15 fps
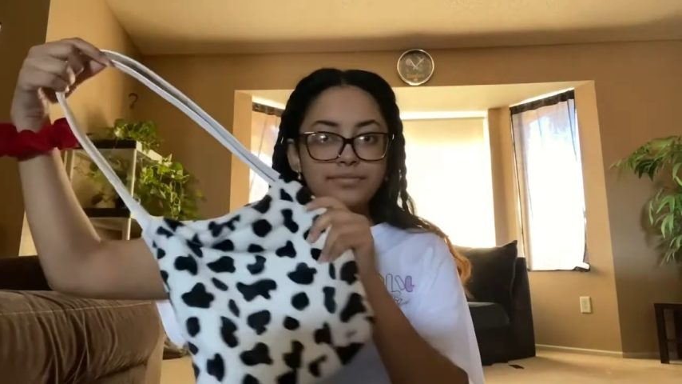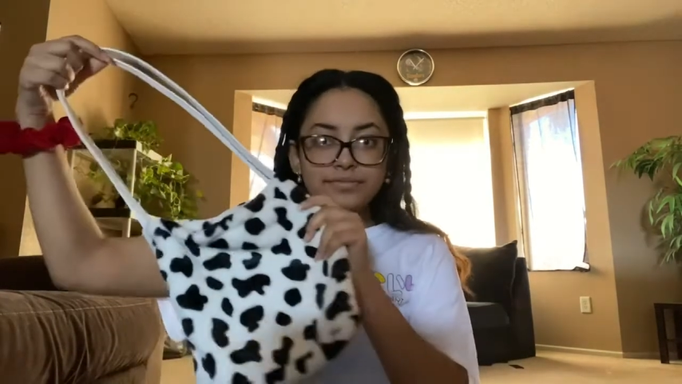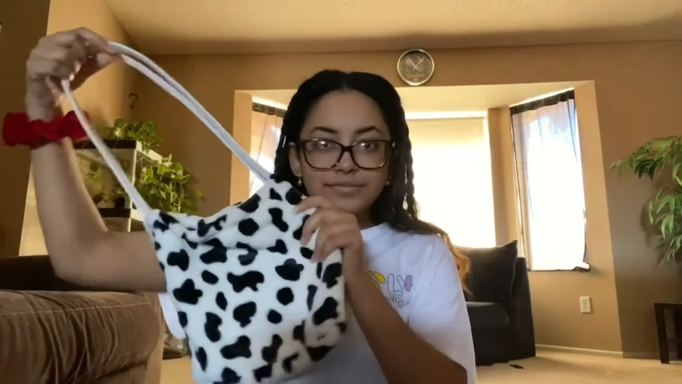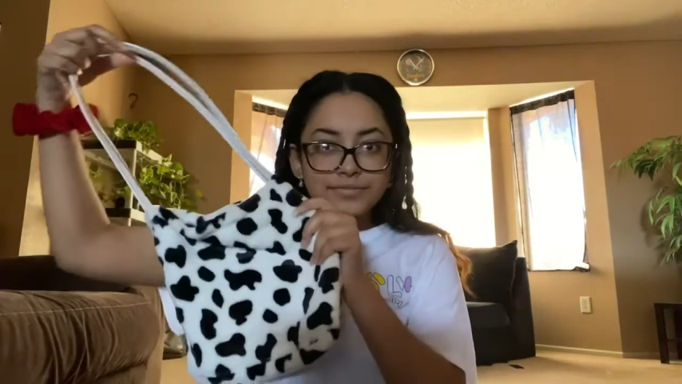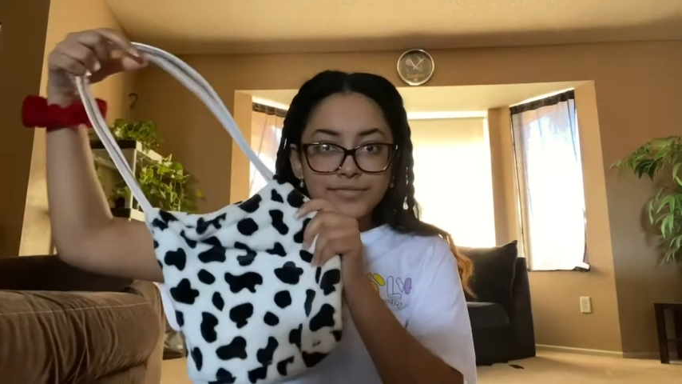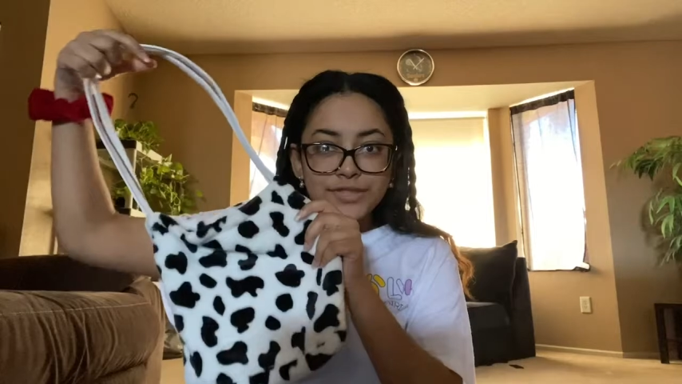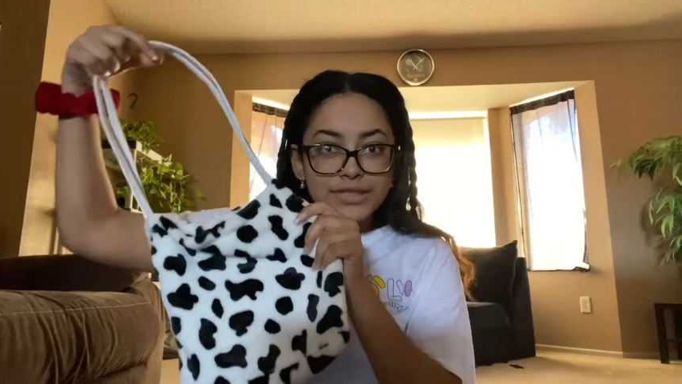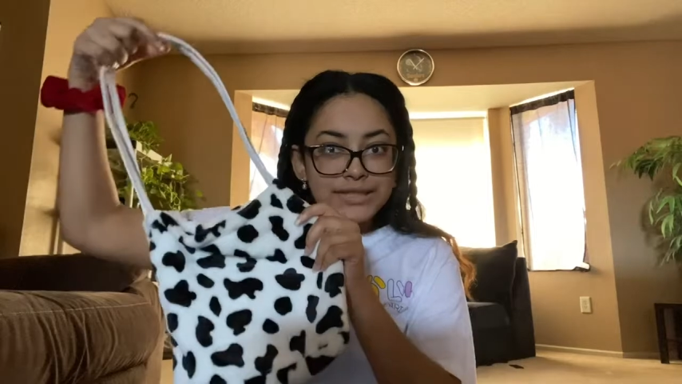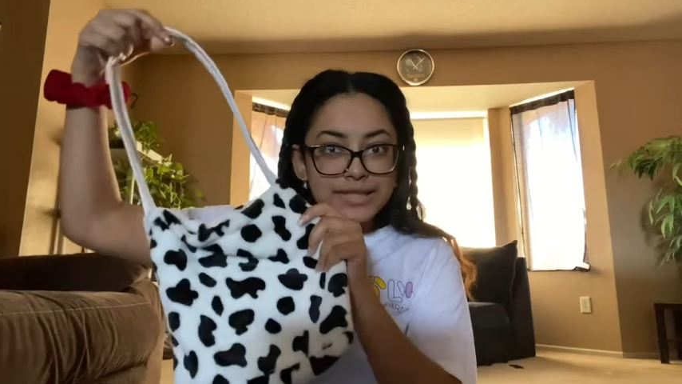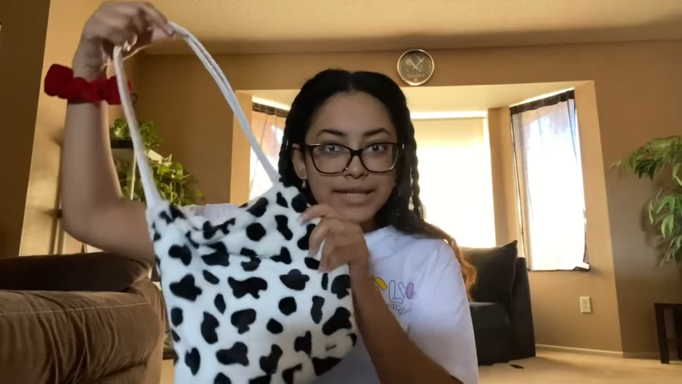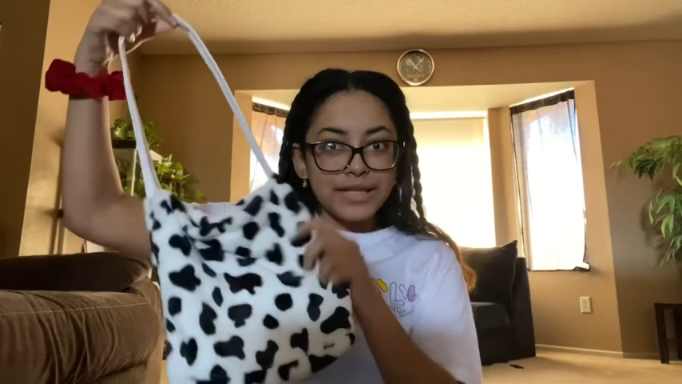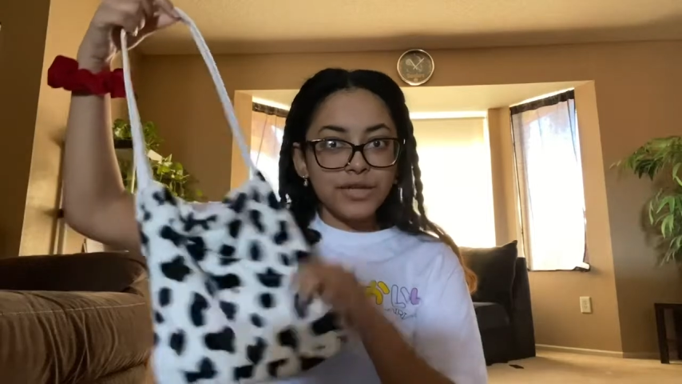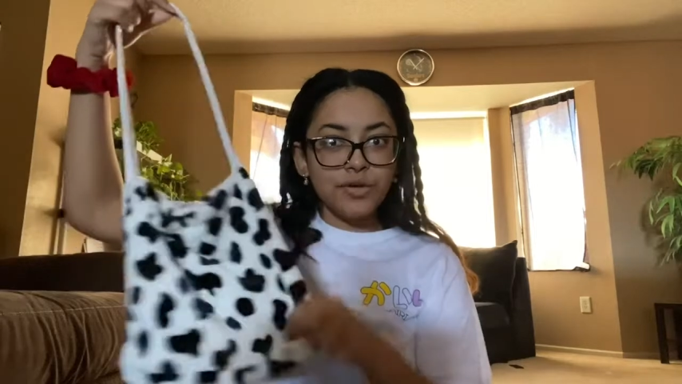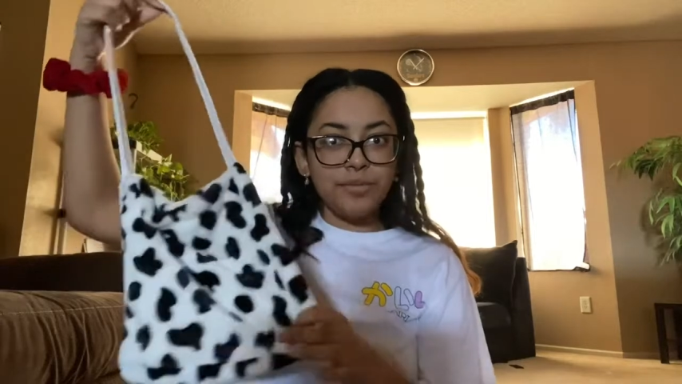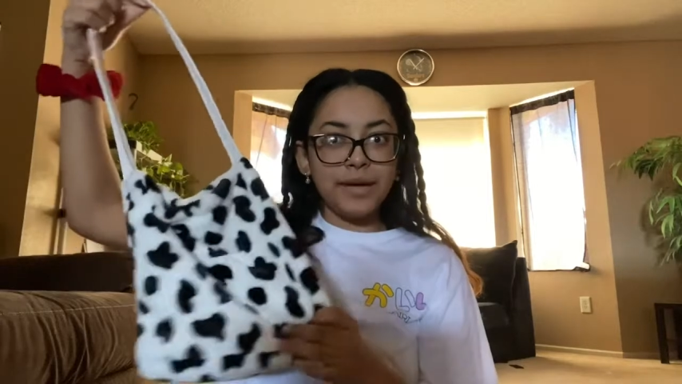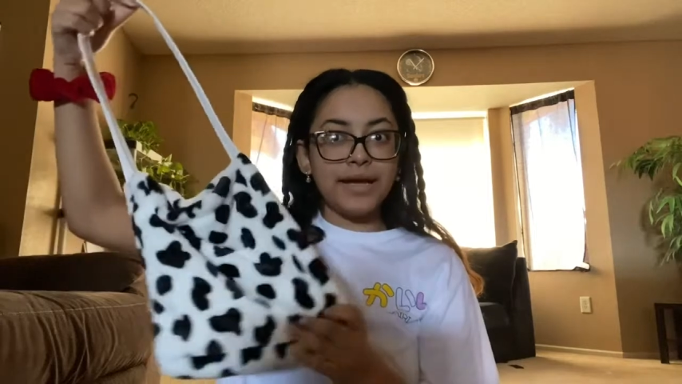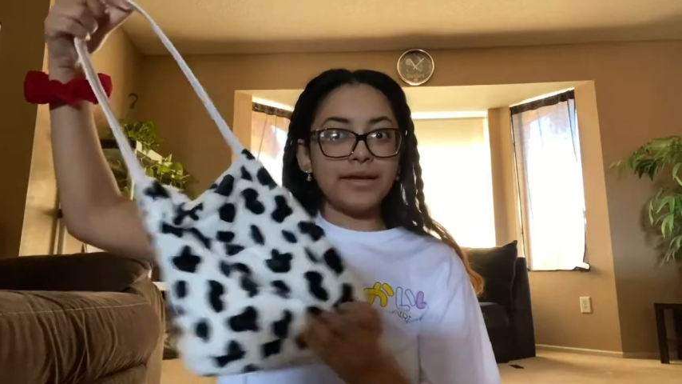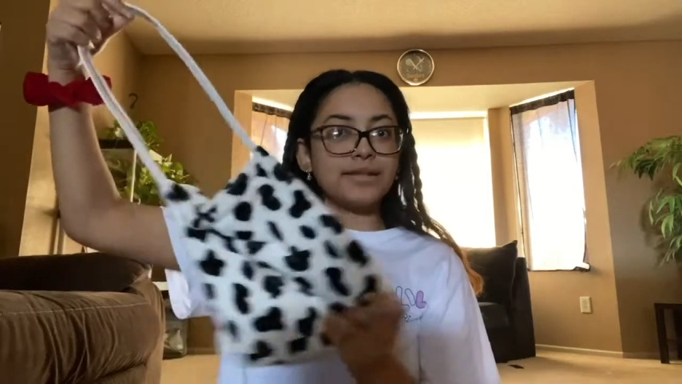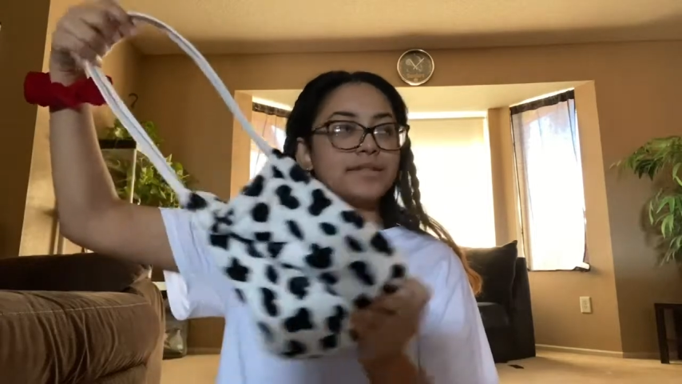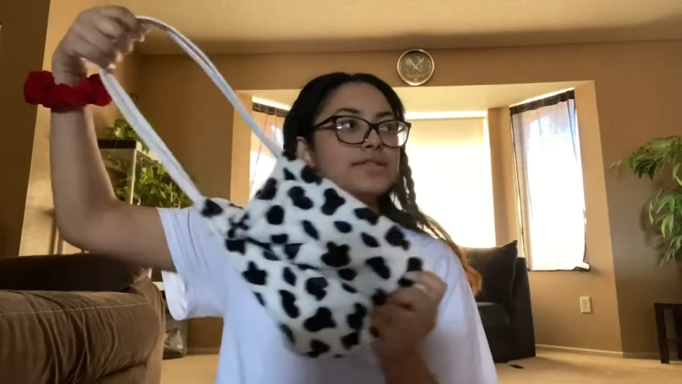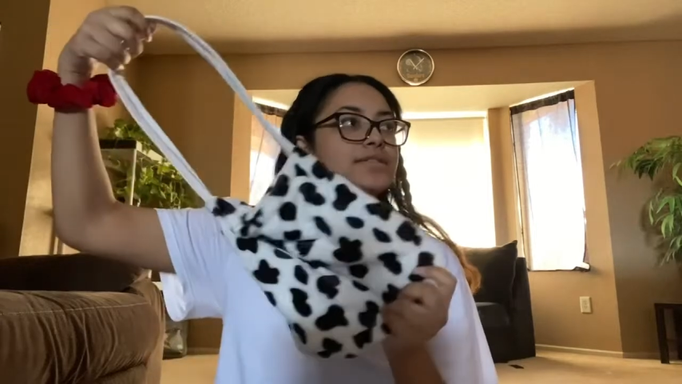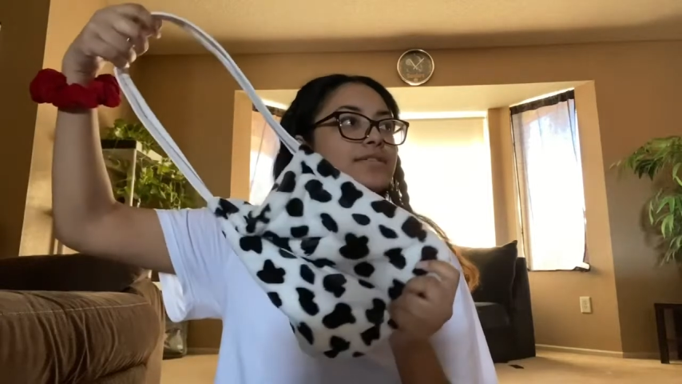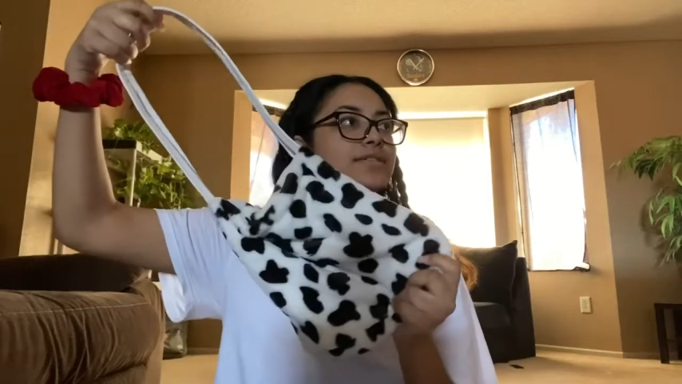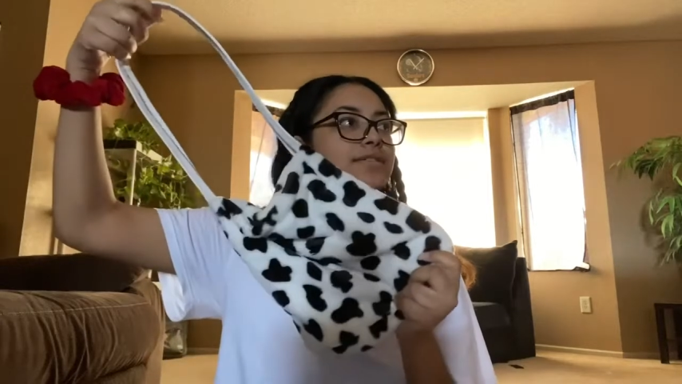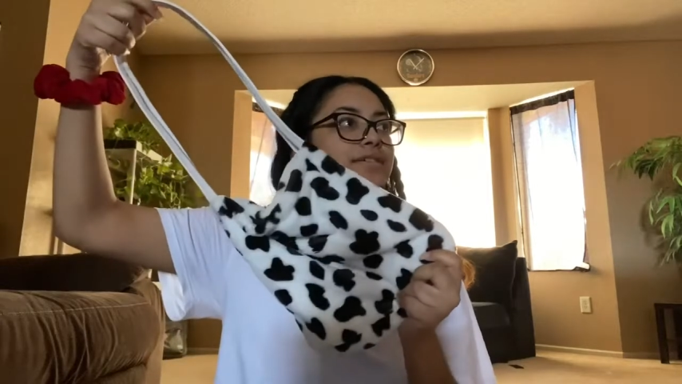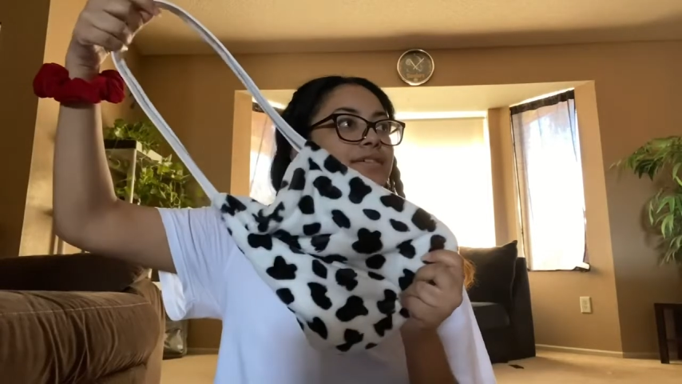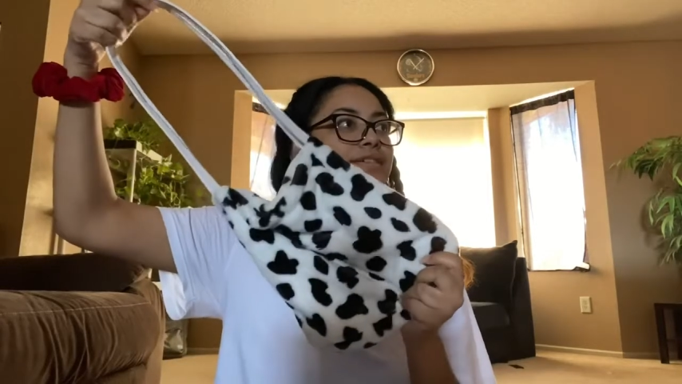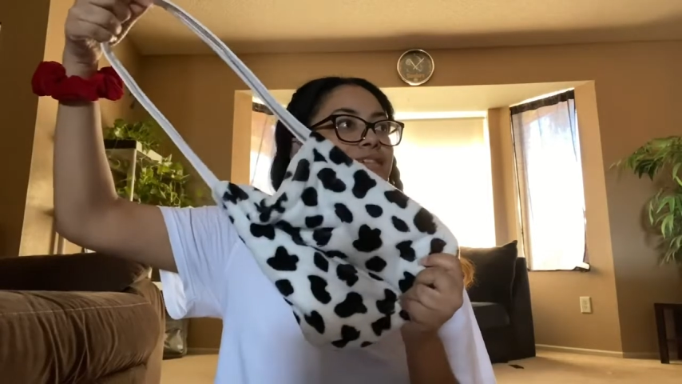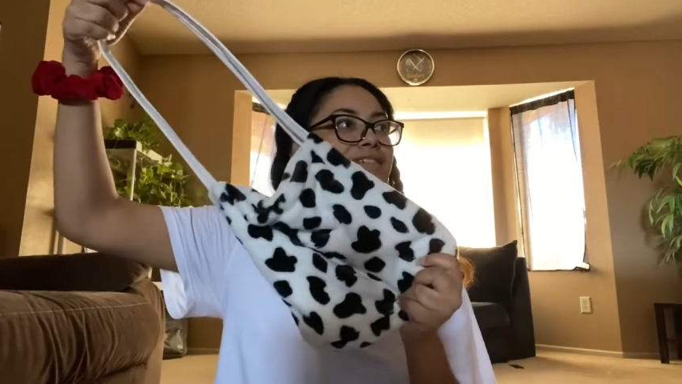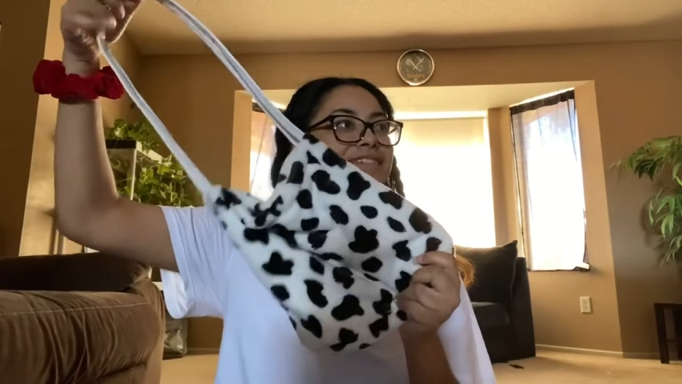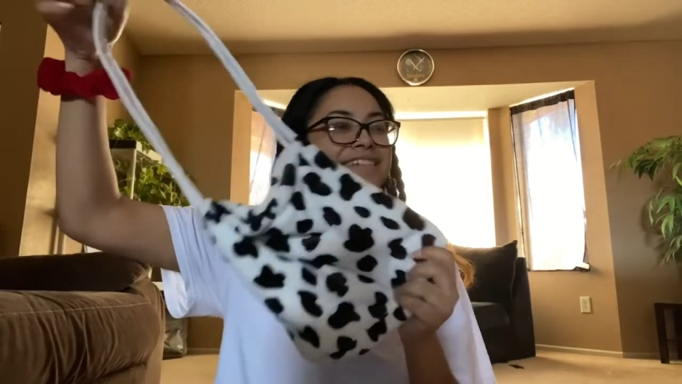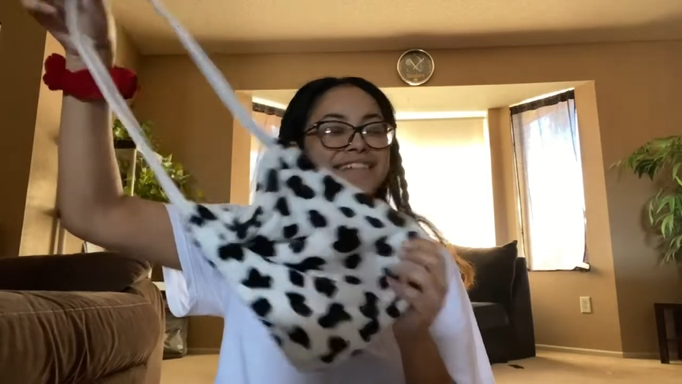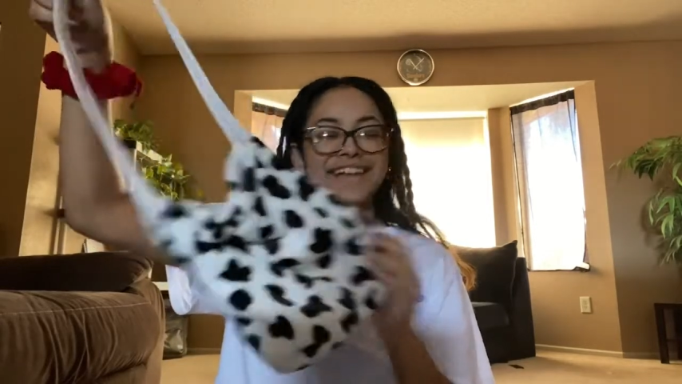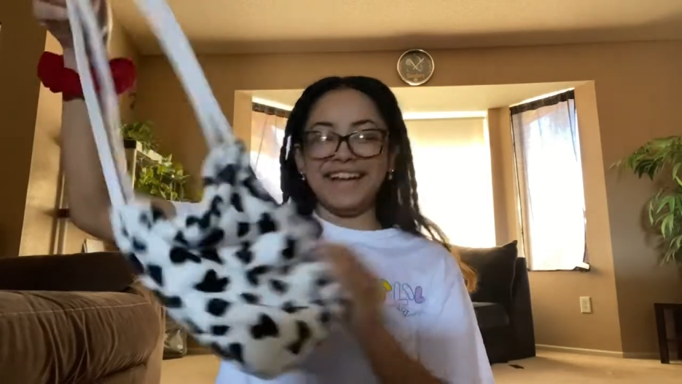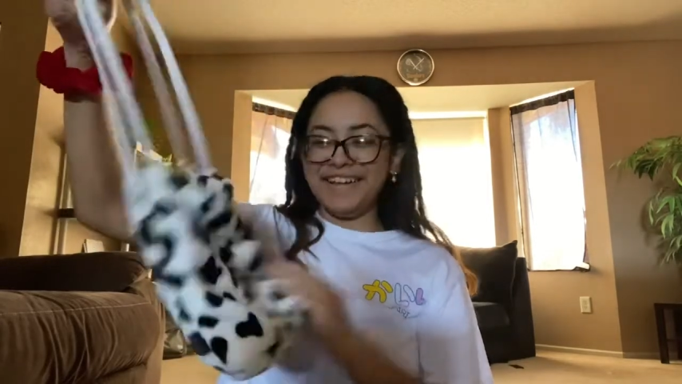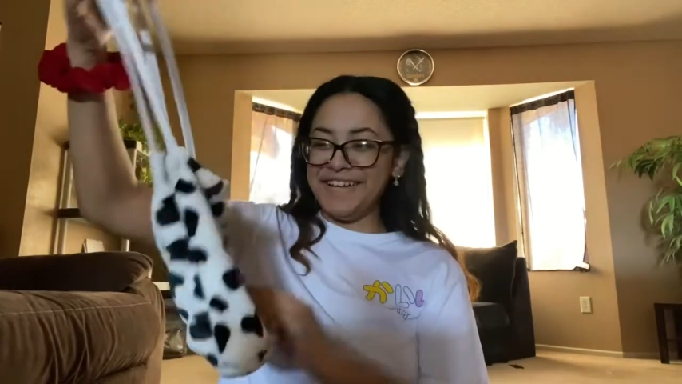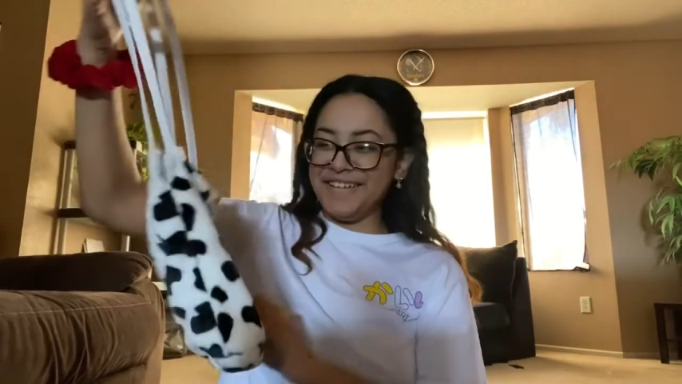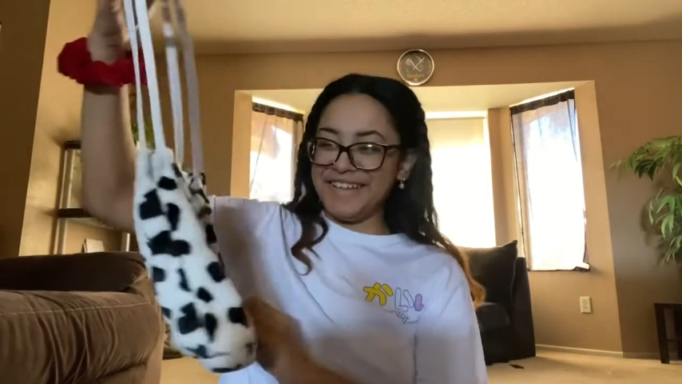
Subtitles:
Just like a little bag. I know,